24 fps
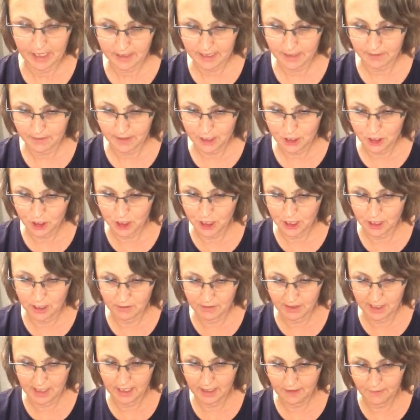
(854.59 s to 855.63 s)
So if I show
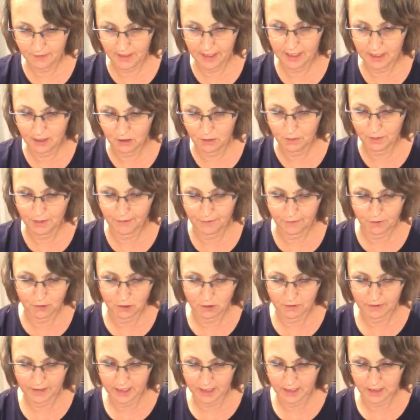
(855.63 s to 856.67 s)
you on my grapefruit
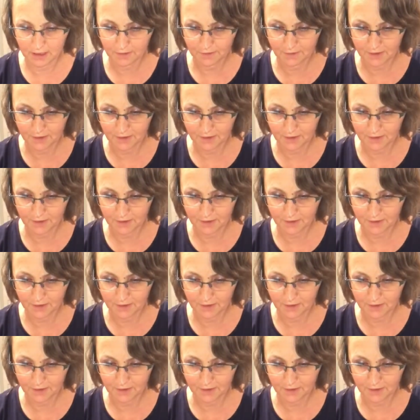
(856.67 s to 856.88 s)
spoon,